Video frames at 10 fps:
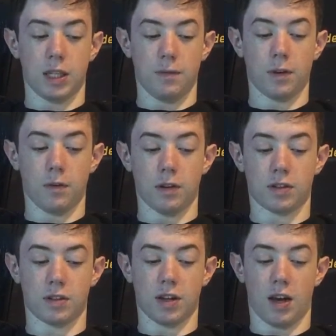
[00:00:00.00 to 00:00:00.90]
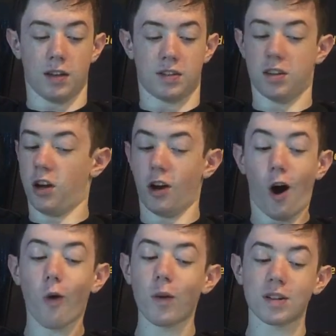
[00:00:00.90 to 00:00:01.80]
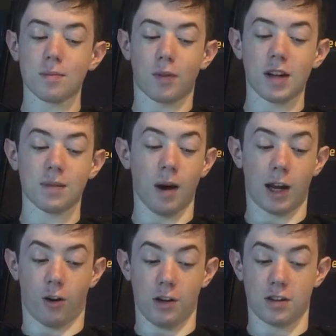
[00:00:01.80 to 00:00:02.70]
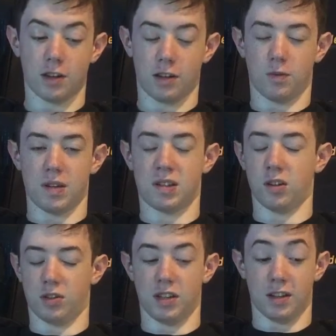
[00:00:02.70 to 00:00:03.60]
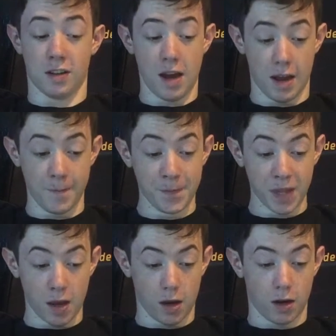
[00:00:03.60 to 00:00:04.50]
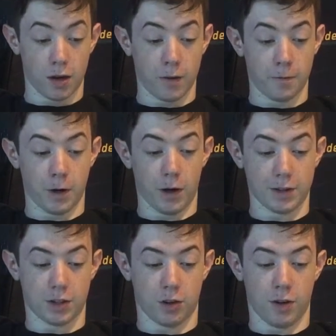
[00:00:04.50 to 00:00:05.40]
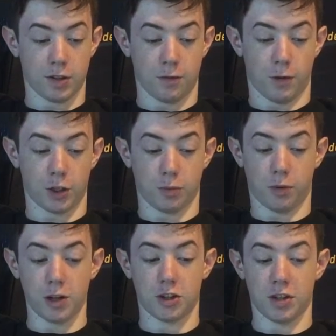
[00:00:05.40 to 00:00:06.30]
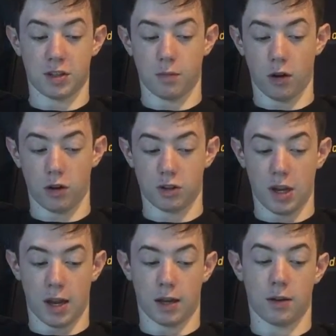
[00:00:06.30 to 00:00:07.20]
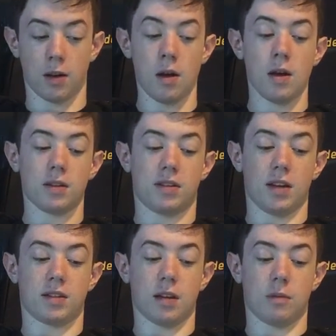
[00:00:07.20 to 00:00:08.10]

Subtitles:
And receiving societies did not always embrace migrants, as we still see today. Various degrees of racial prejudice emerged, and